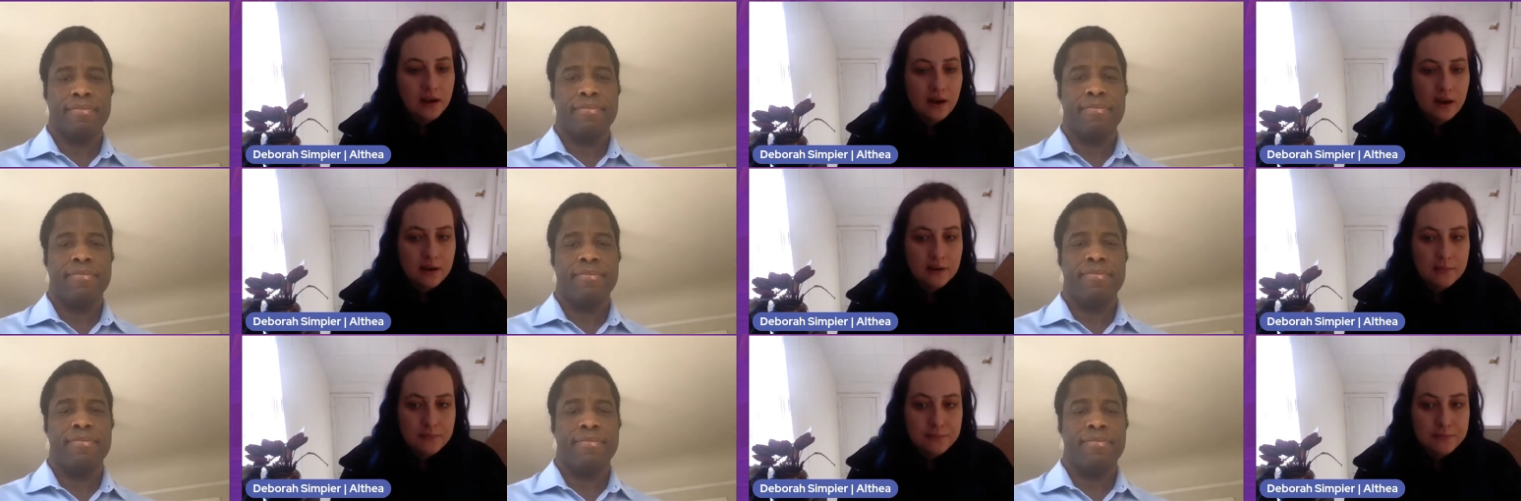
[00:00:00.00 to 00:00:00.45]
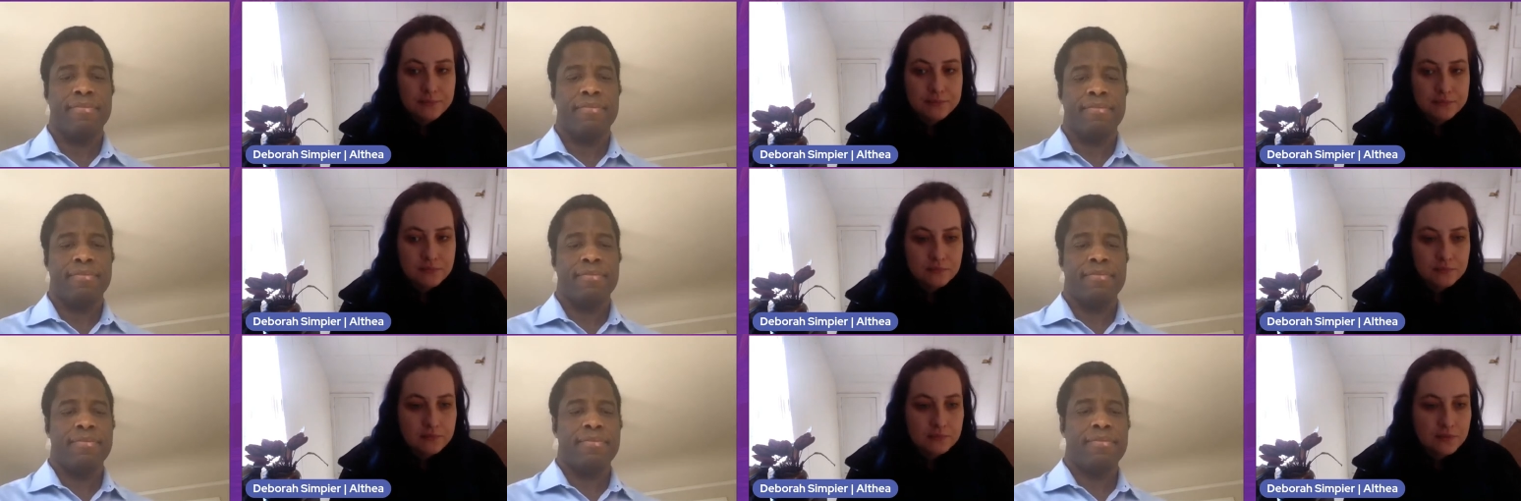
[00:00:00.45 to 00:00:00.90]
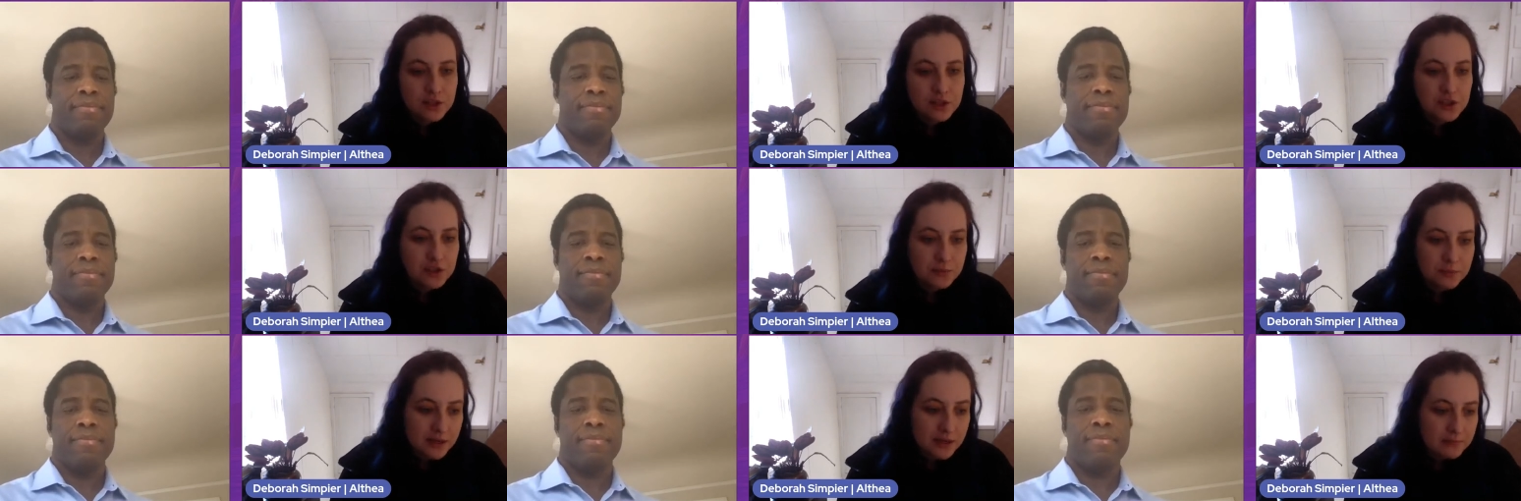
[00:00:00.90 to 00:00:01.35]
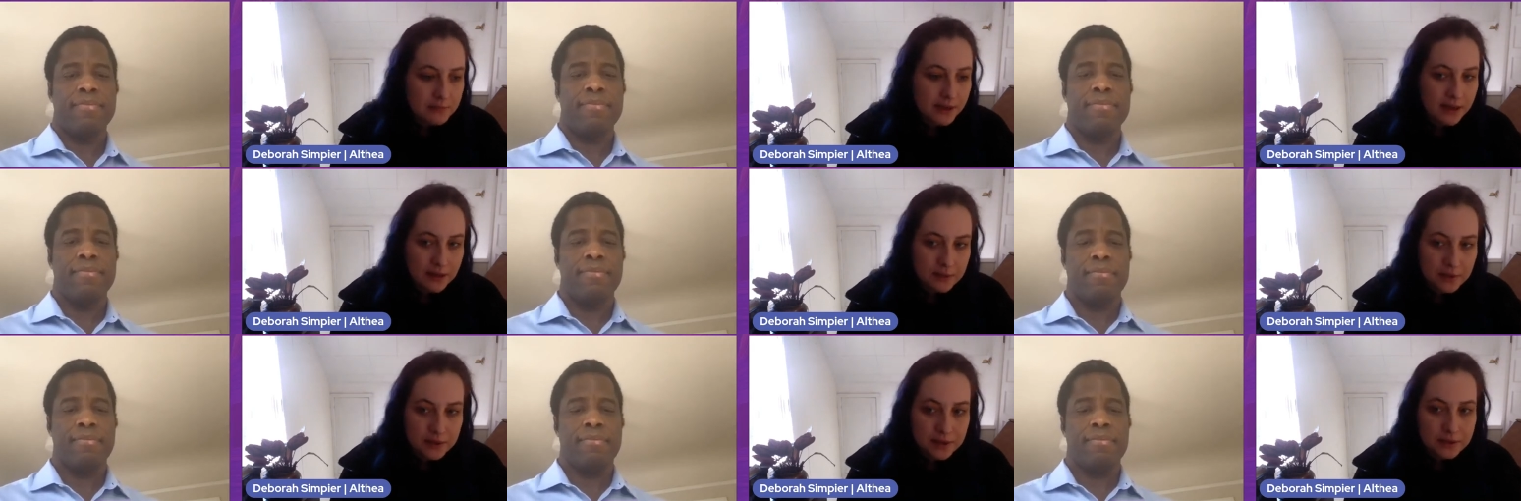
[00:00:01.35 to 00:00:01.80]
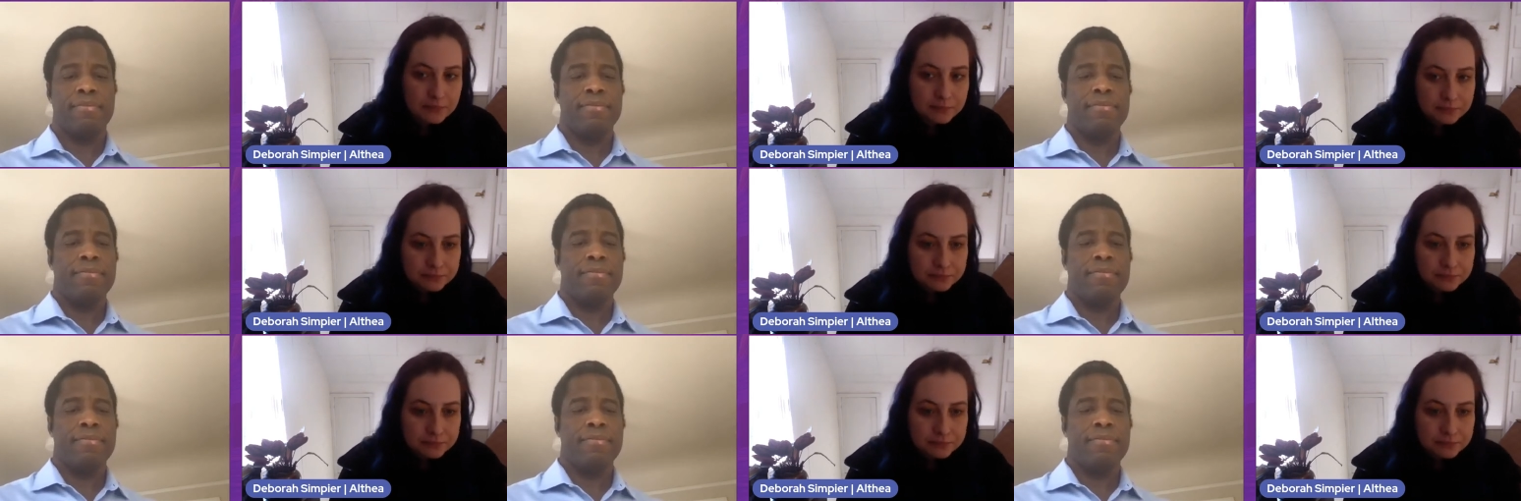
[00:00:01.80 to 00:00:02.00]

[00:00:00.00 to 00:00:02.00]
Speaker 1: um, distributing bandwidth.